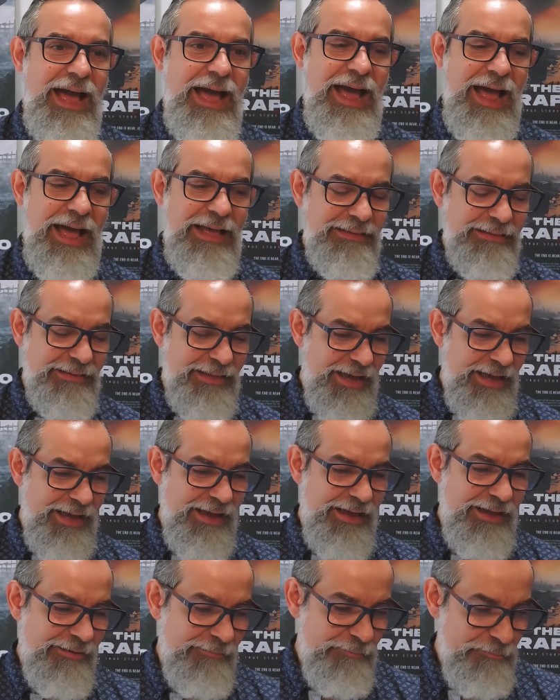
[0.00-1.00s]
And
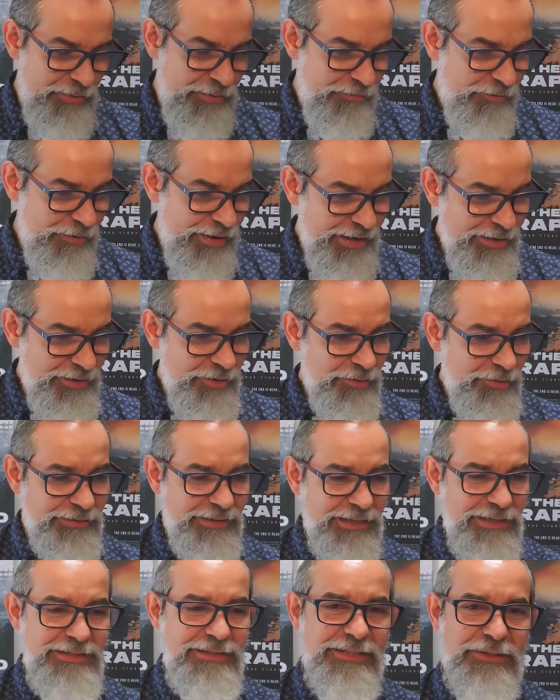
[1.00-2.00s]
before I knew,
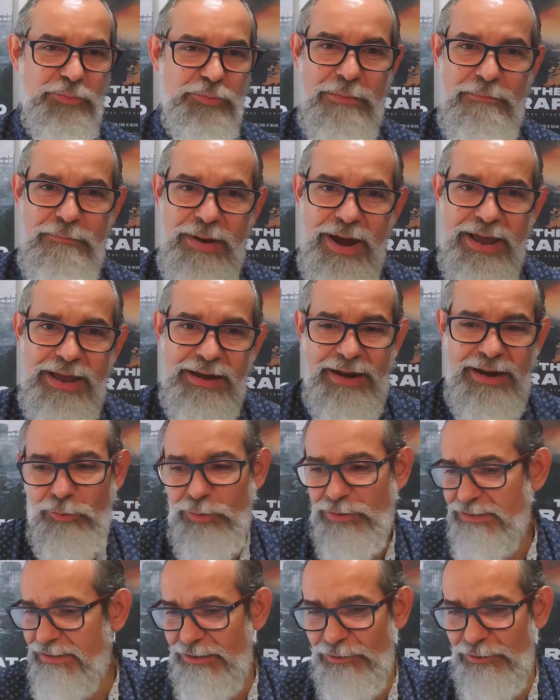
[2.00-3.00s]
10 years went by and I
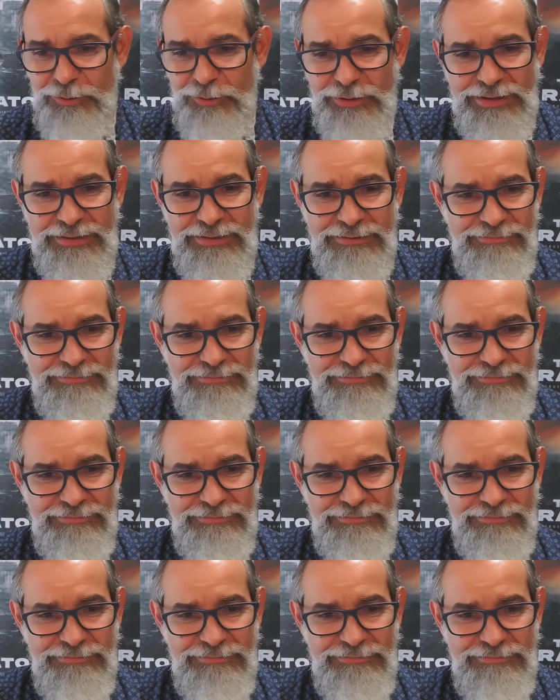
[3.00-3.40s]
was still doing,